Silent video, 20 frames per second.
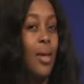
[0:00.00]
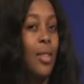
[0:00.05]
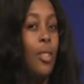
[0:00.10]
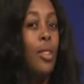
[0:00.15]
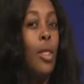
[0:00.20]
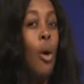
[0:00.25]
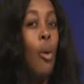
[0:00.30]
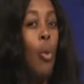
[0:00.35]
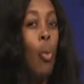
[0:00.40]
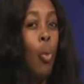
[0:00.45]

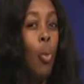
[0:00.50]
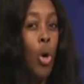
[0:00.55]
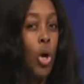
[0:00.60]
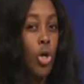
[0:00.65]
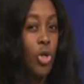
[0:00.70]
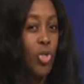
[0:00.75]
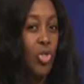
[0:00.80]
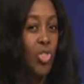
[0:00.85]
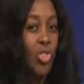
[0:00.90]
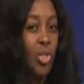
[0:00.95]
The
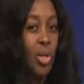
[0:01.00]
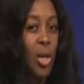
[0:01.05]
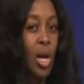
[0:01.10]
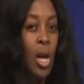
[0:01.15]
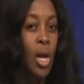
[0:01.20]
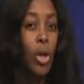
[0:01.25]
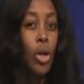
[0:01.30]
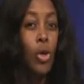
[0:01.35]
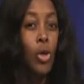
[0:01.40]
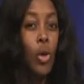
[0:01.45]
worst
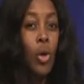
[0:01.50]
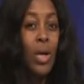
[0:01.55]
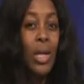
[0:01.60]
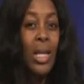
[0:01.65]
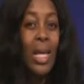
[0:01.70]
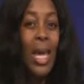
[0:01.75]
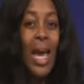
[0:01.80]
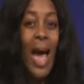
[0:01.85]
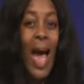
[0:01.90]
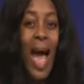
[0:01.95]

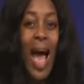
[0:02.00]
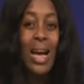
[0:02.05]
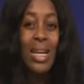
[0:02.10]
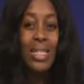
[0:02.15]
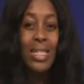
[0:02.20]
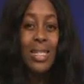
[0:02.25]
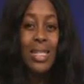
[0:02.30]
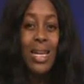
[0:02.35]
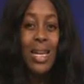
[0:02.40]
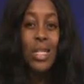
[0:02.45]
nuclear
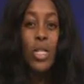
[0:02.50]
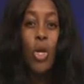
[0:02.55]
accident